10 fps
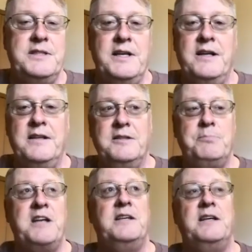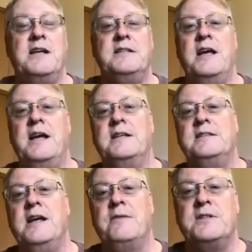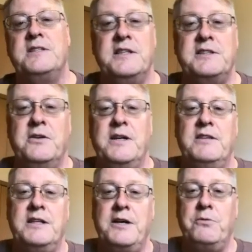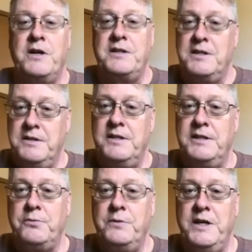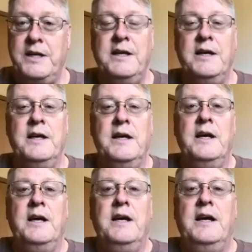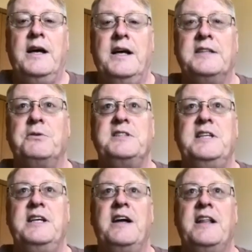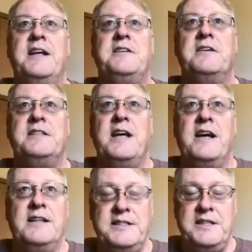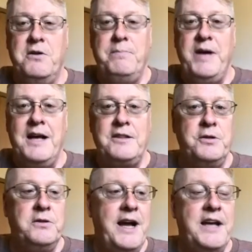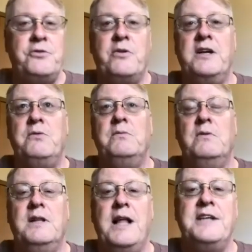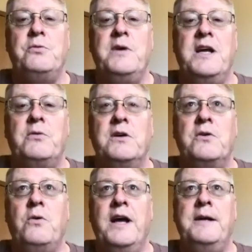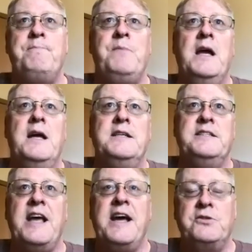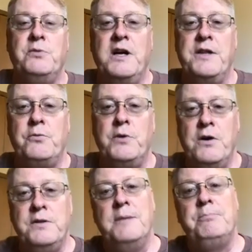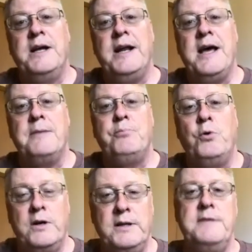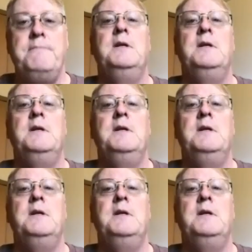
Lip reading: especially Gonzaga and San Francisco, have a lot of work to do this week. So we'll see how that turns out. Let's go back through last week real quick. Zags went on the road. They played at Portland.